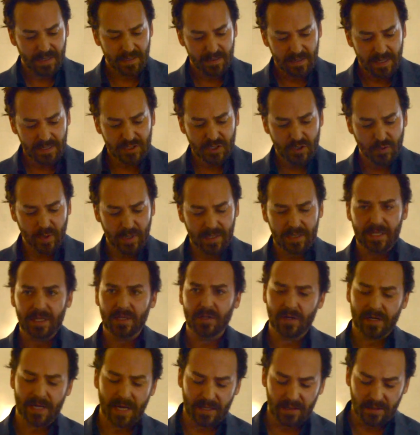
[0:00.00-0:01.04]
let's quickly
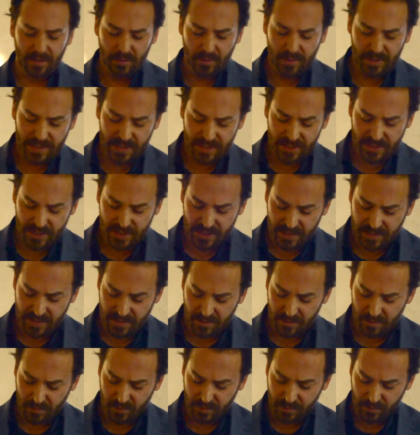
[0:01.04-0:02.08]
look at Lewis's
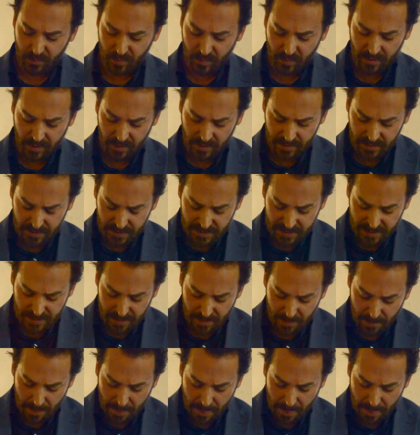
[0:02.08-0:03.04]
skill with words.